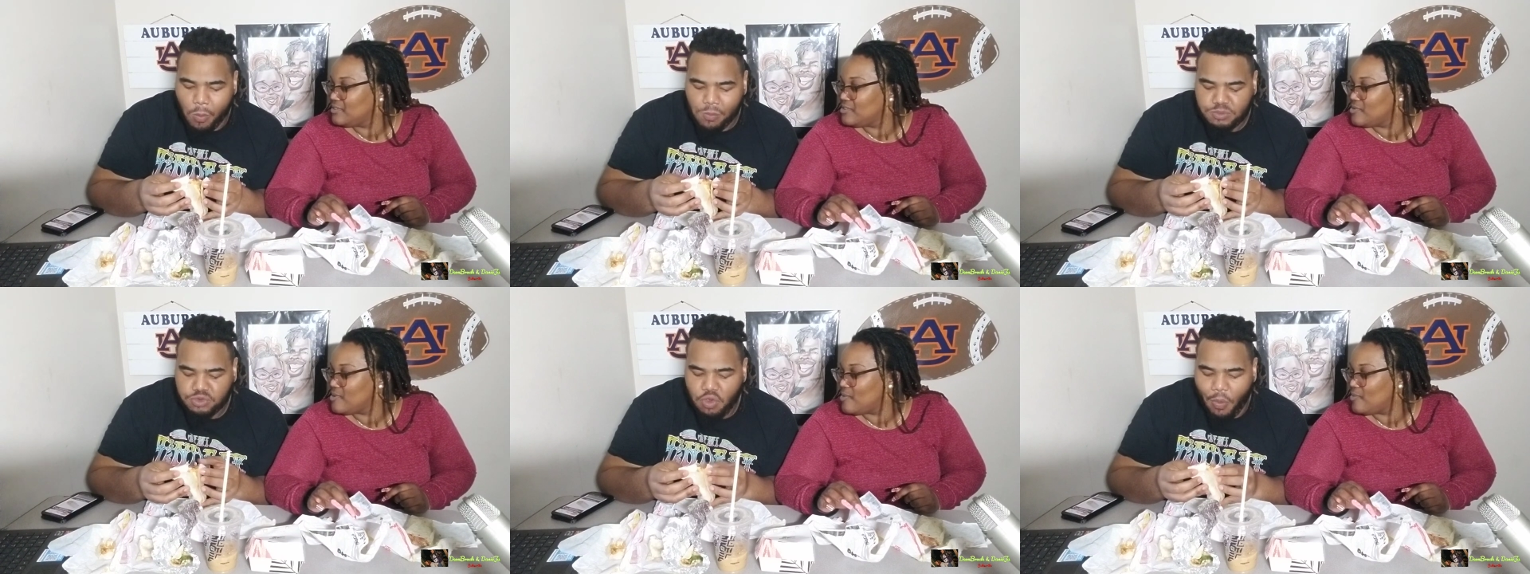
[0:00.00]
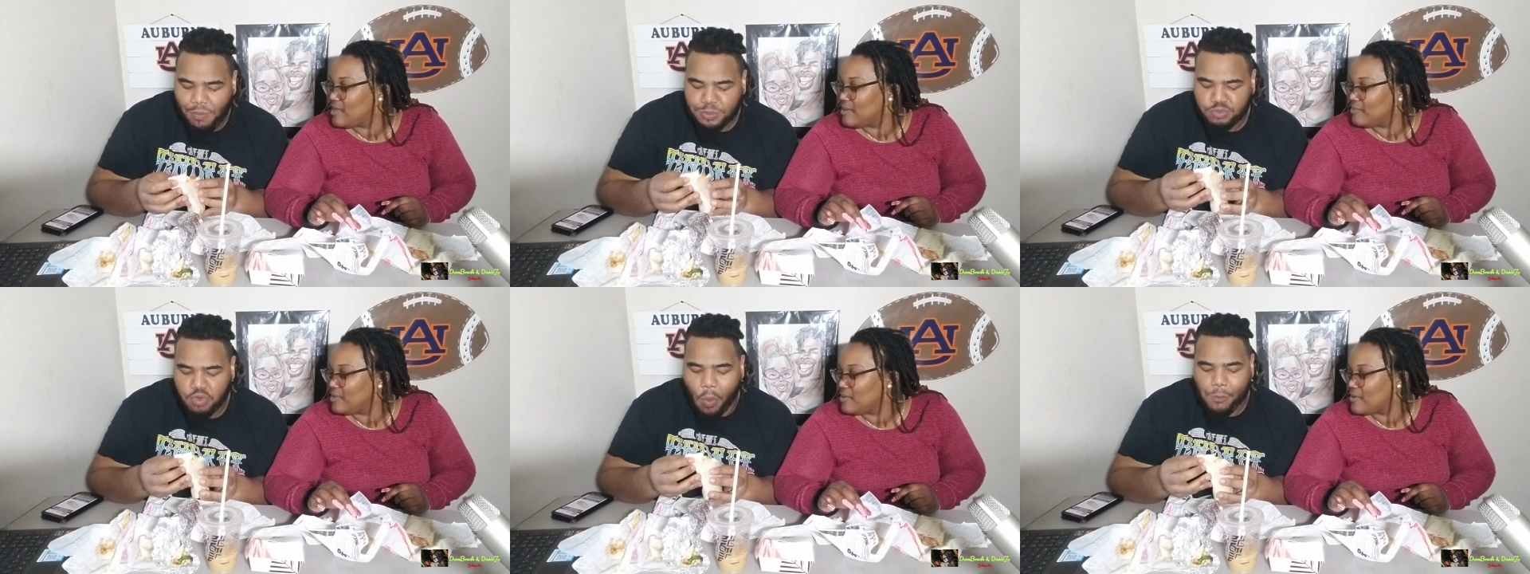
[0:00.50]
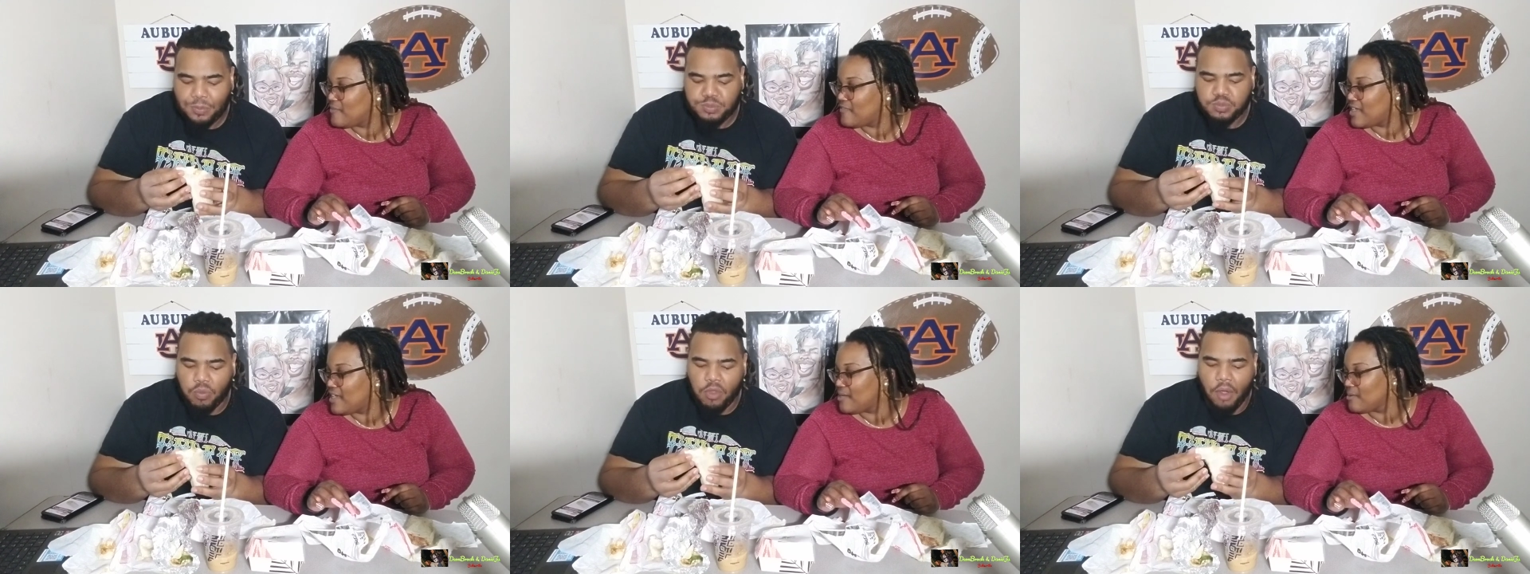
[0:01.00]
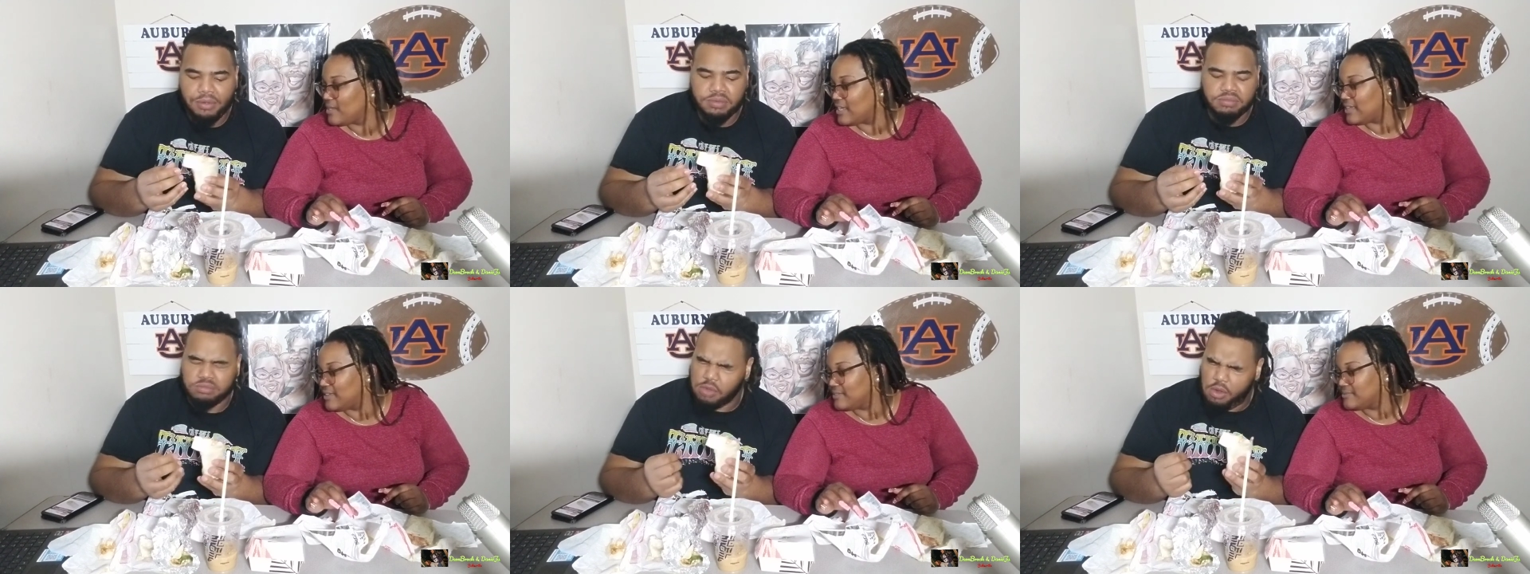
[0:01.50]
Speaker 1: You a wimp. You a fairy.